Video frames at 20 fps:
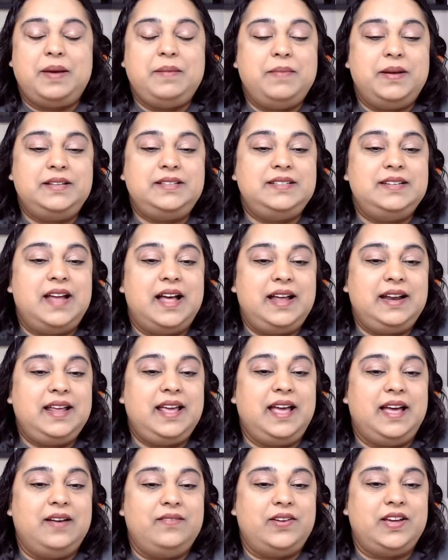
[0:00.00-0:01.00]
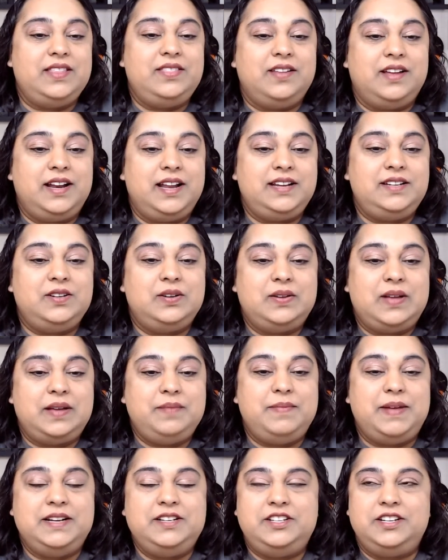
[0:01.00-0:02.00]
must not have. I thought I
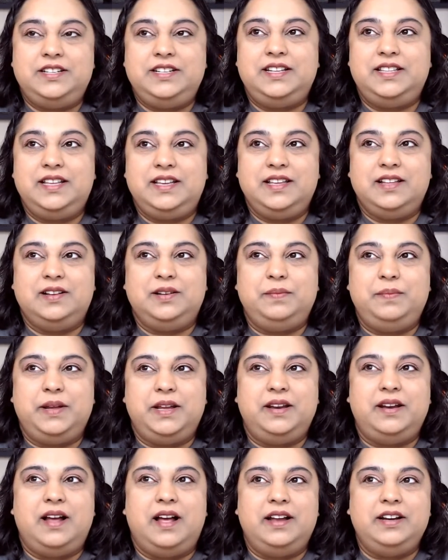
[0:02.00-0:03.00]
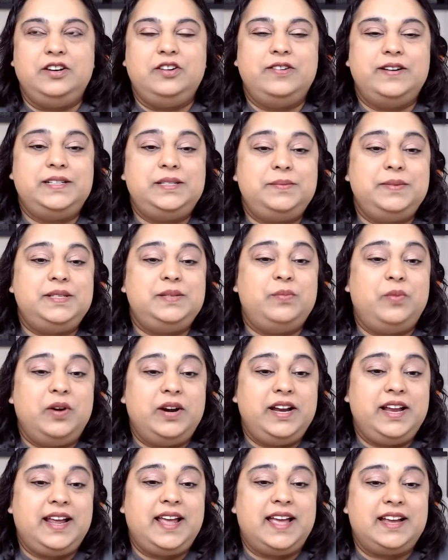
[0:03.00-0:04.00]
mentioned to the guild, but on Christmas
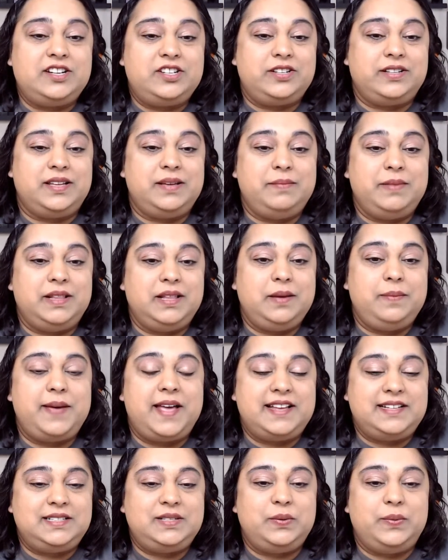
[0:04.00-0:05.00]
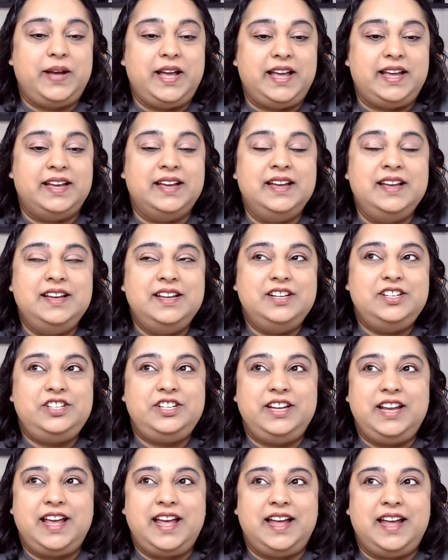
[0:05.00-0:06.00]
morning, actually, Millie passed away.
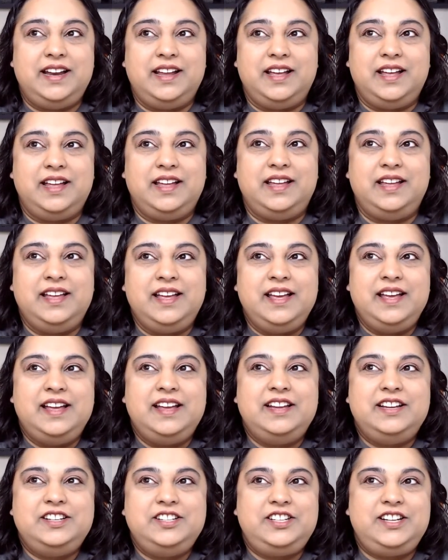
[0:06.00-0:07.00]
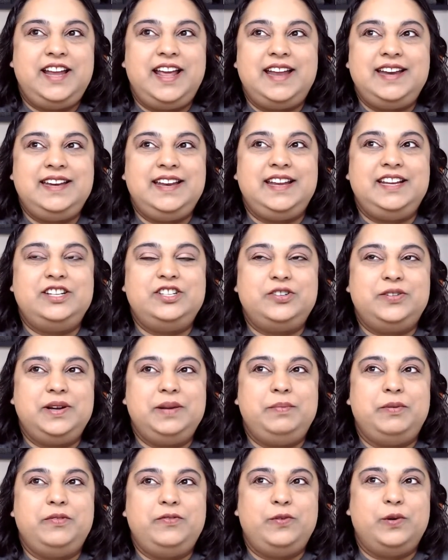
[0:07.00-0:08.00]
She had an injury
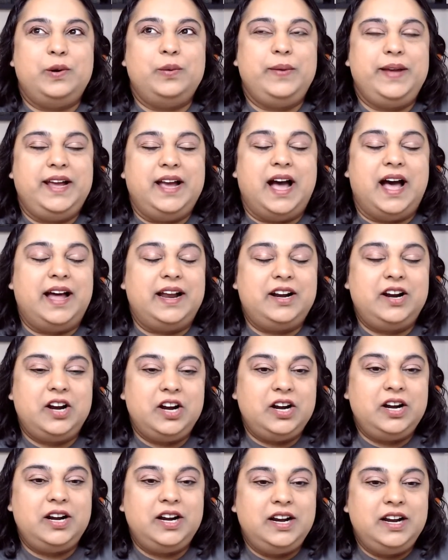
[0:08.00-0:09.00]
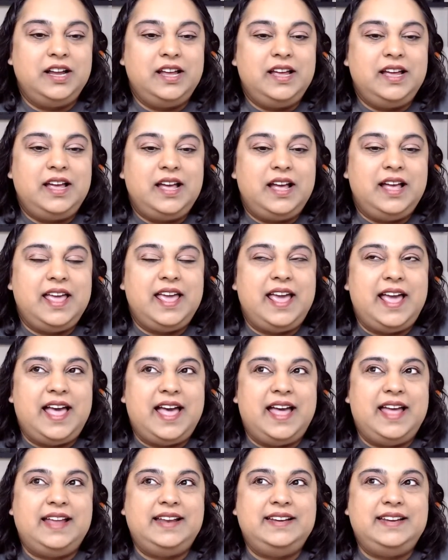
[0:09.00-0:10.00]
before we got her,
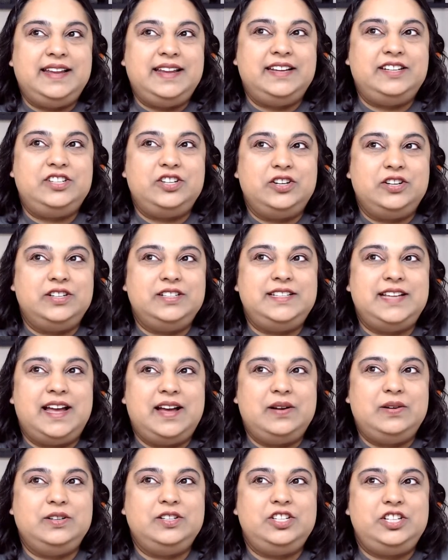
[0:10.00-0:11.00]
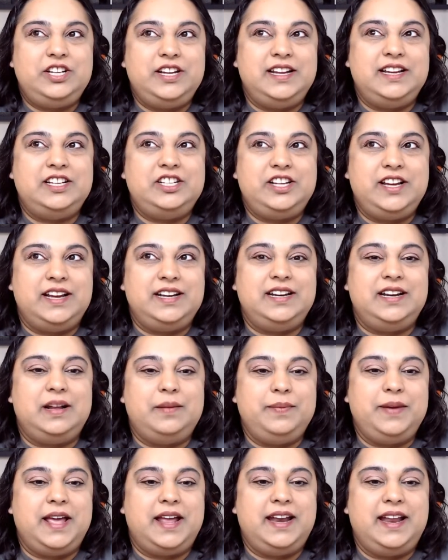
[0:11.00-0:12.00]
and it turns out she ended
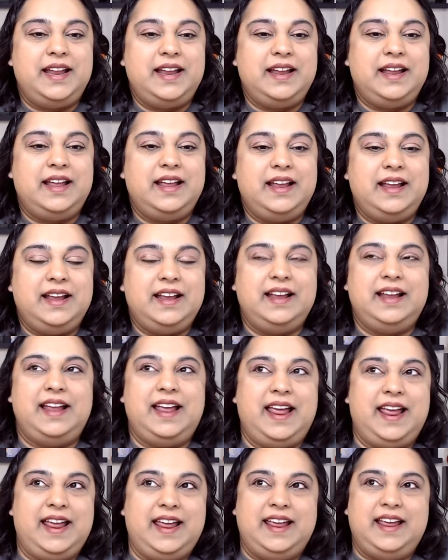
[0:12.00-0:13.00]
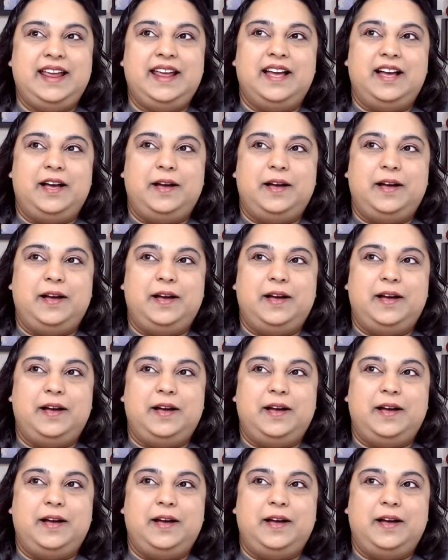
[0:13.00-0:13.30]
up getting a